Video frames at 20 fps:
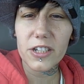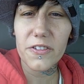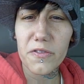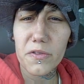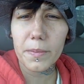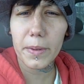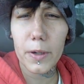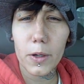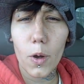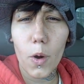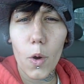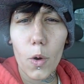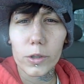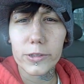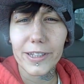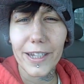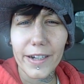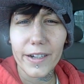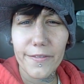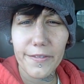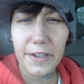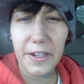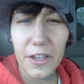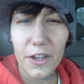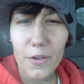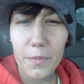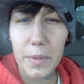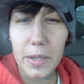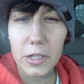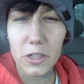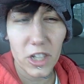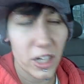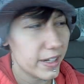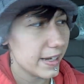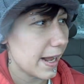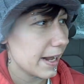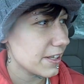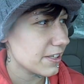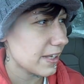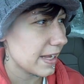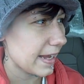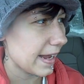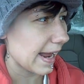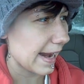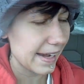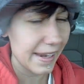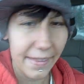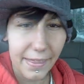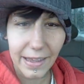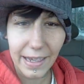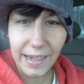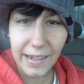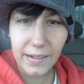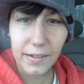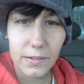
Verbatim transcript: if we made a whole entire video of me and Jen not saying anything.